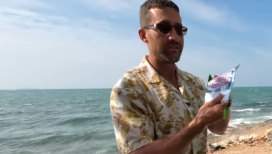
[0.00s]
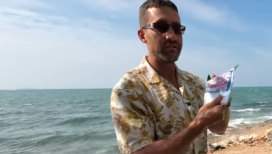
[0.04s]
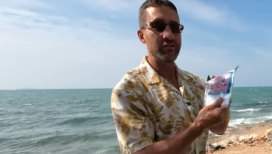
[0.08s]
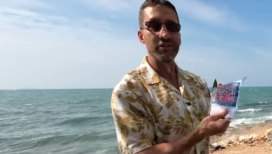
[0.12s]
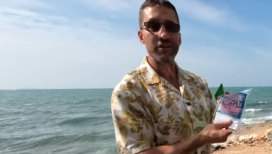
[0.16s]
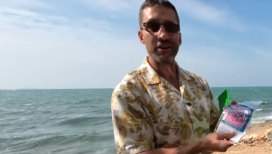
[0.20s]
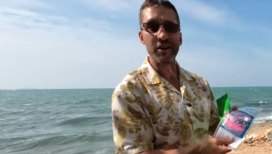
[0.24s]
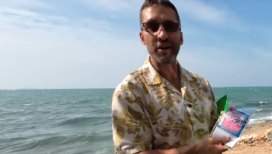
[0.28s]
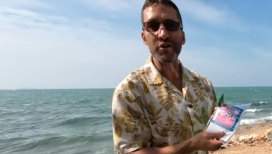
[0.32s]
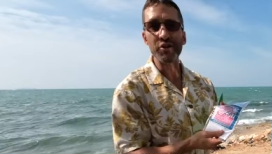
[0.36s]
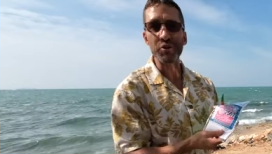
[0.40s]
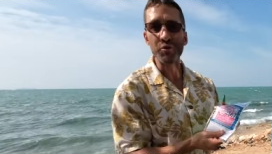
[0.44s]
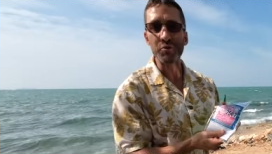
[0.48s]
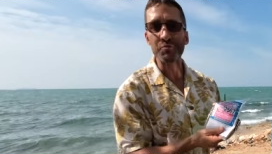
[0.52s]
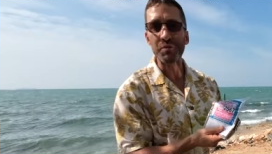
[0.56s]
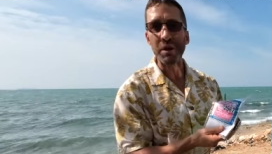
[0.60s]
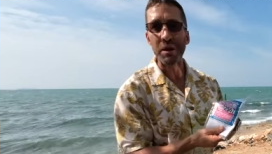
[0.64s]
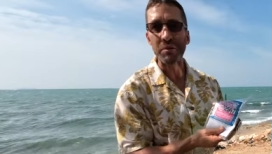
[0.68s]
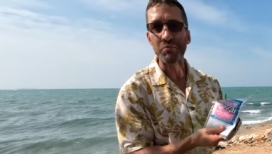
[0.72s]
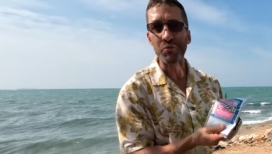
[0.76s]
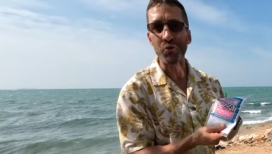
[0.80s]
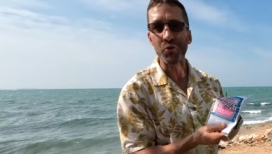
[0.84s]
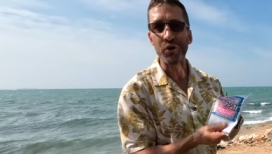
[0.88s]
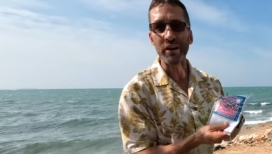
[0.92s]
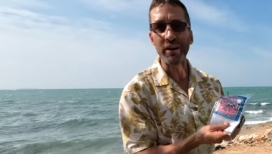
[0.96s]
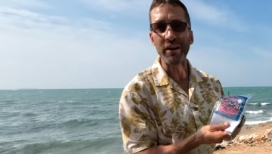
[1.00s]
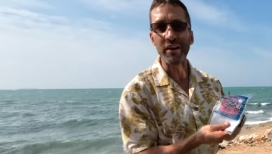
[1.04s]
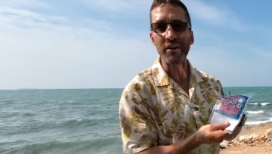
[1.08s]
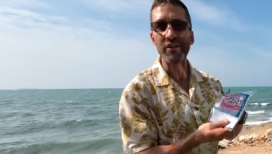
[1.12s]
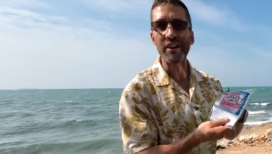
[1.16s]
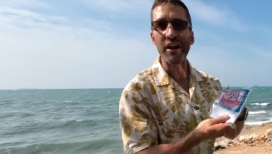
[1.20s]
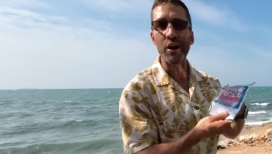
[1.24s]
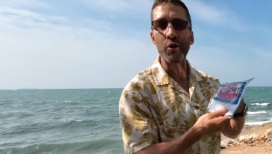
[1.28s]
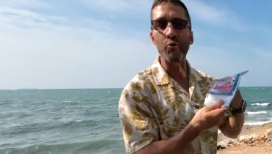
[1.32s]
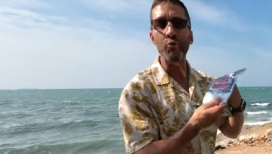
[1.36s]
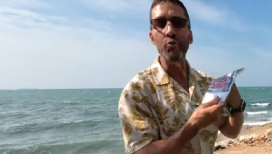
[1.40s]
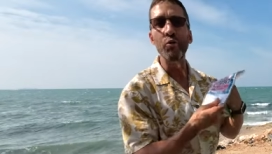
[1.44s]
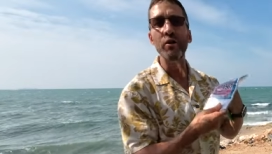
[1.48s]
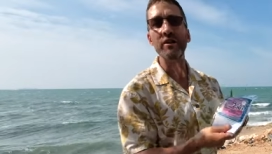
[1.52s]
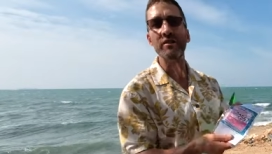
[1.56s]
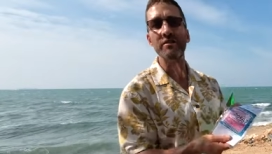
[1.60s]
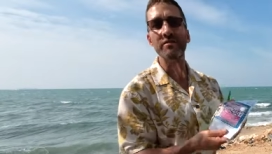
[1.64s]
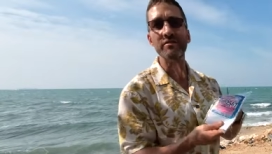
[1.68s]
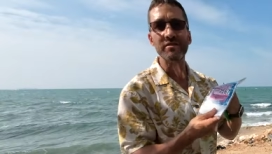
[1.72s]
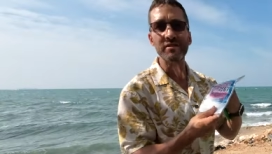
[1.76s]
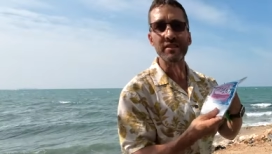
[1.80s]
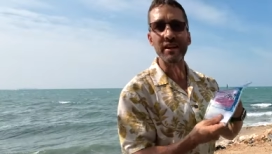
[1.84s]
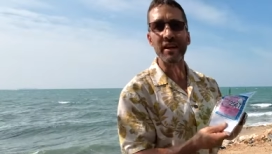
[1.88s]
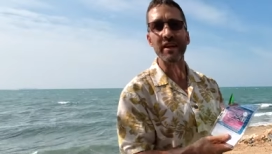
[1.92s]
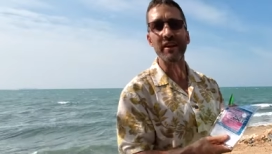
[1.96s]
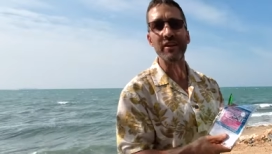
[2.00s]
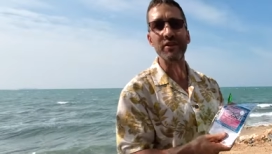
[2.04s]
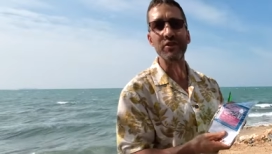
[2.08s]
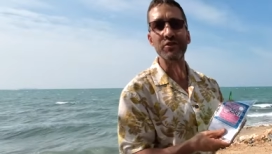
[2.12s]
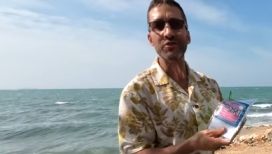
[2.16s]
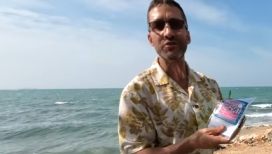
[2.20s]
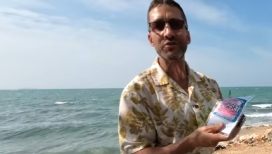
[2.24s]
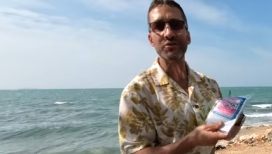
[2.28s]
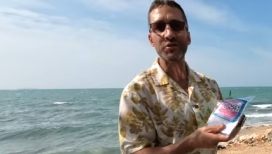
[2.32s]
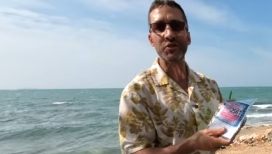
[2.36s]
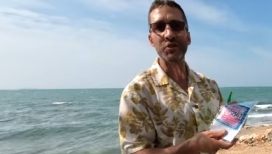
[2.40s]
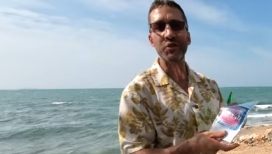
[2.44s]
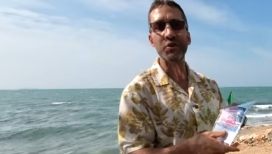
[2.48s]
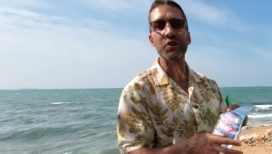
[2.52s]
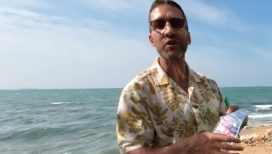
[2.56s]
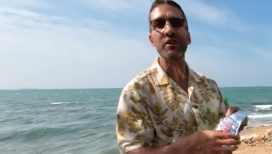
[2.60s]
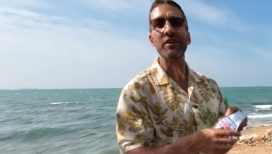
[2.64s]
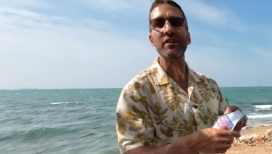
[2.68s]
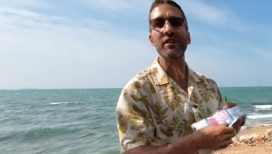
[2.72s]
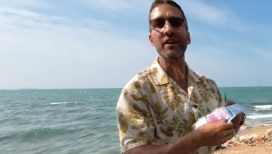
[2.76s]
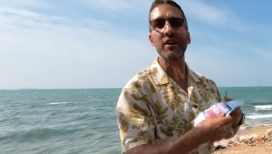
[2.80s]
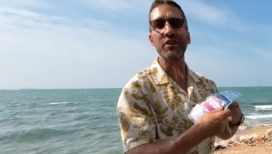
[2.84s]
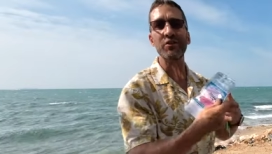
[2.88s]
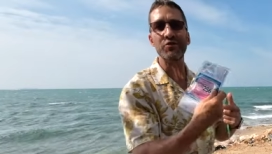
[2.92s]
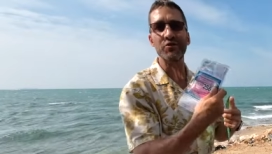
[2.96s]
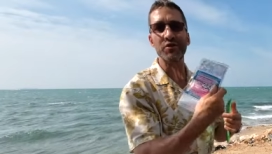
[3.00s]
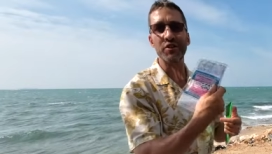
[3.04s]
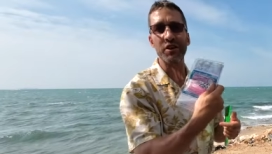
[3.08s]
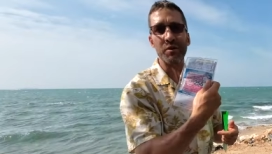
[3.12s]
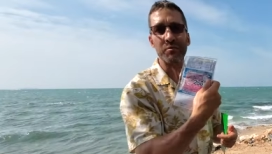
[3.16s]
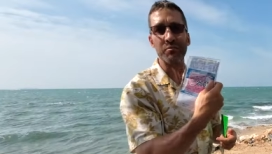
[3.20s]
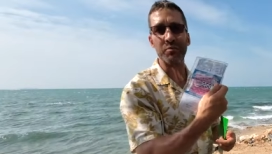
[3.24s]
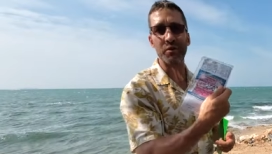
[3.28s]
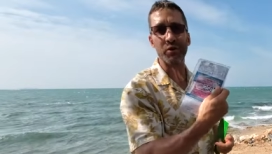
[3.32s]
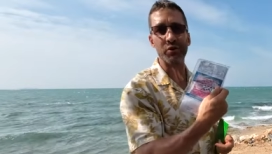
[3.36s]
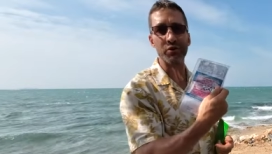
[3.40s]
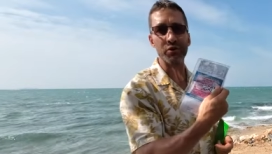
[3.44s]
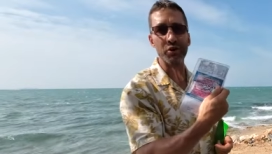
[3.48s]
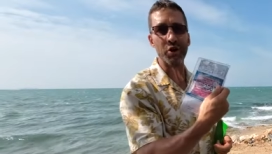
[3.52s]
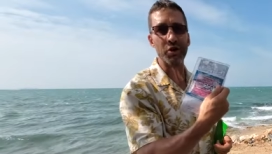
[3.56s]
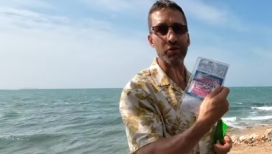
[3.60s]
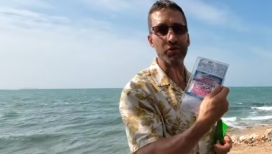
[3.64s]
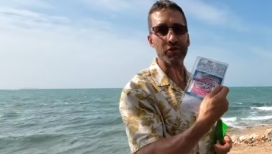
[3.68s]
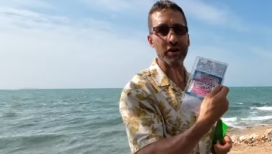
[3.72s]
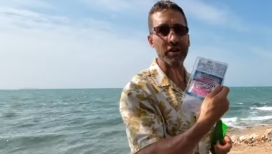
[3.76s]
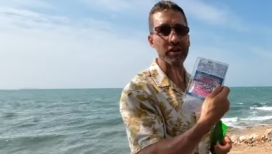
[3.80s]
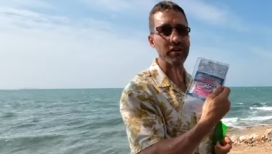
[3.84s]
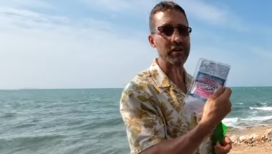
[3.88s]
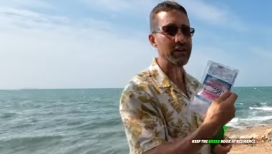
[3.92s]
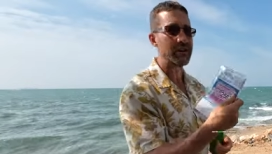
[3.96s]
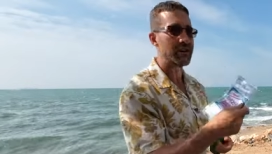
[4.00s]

the other paperwork here that will stay in your scooter in case you get pulled over.